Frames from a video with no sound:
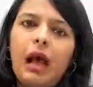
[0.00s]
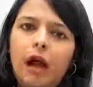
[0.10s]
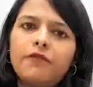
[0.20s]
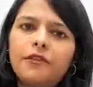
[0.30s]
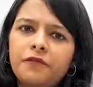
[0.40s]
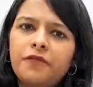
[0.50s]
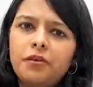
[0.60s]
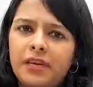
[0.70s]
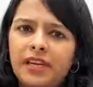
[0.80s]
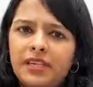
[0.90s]
after
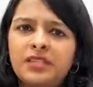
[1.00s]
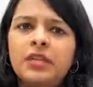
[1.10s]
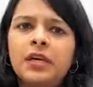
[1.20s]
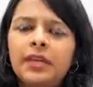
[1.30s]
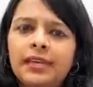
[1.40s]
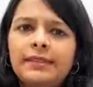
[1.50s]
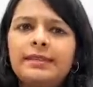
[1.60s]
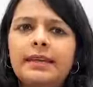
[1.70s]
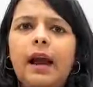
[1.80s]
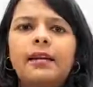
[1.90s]
few days he
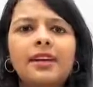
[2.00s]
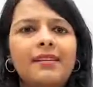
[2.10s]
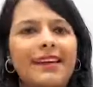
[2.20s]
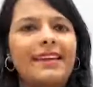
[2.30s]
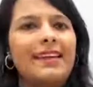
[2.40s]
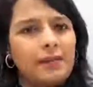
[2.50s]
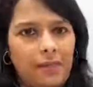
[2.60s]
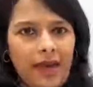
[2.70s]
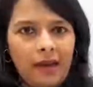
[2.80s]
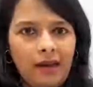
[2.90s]
started ringing
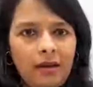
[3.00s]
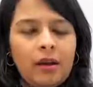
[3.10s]
bell